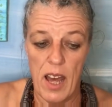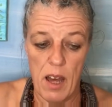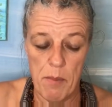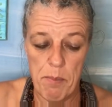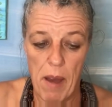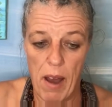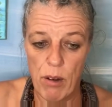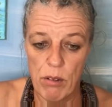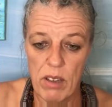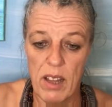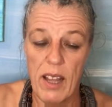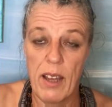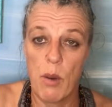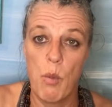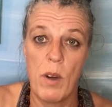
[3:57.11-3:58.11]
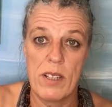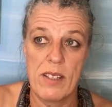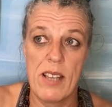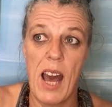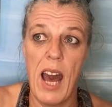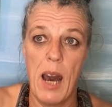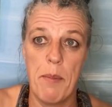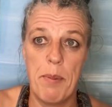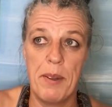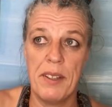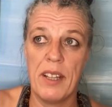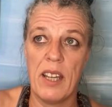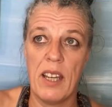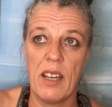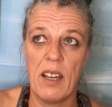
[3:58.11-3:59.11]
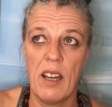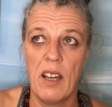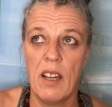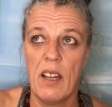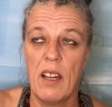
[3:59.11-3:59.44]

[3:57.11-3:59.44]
about like what's happening